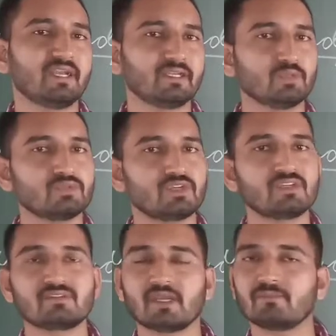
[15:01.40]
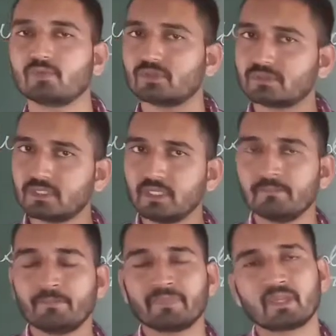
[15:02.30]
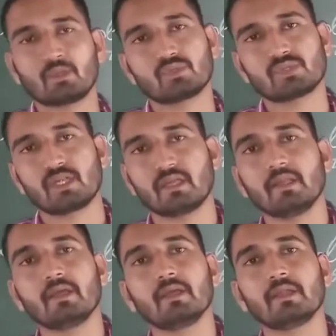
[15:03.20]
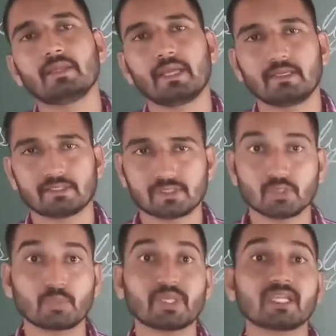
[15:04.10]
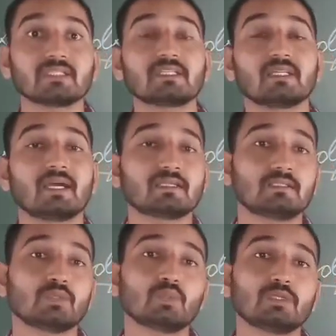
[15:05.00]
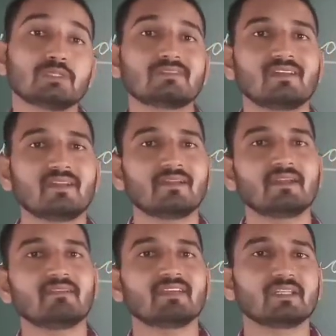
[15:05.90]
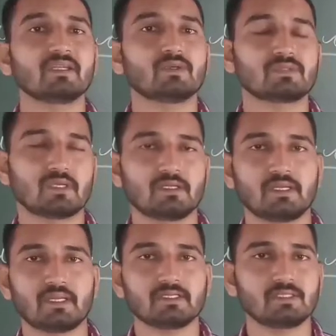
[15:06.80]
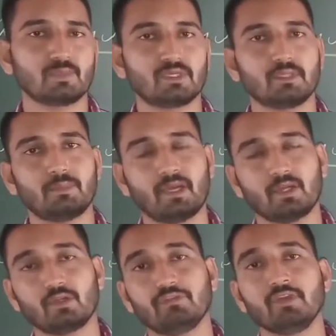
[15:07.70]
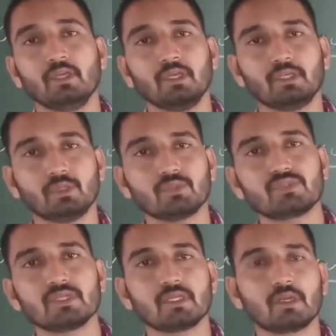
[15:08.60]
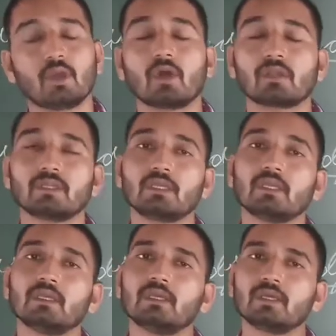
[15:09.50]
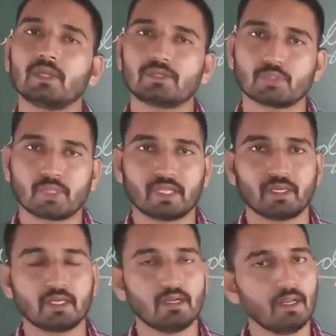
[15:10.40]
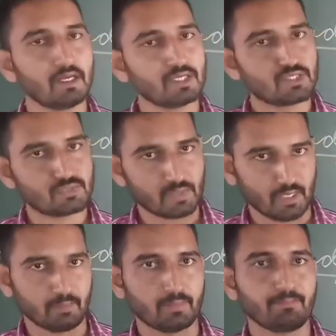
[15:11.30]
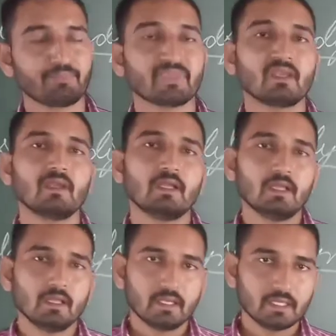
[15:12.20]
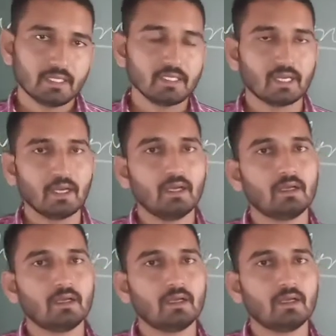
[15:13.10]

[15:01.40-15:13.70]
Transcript: that Yuezhi tribe was the Kushan dynasty, or we can say that the rulers related with the Kushan dynasty were the part of Yuchi or the Tocharian tribe. In India,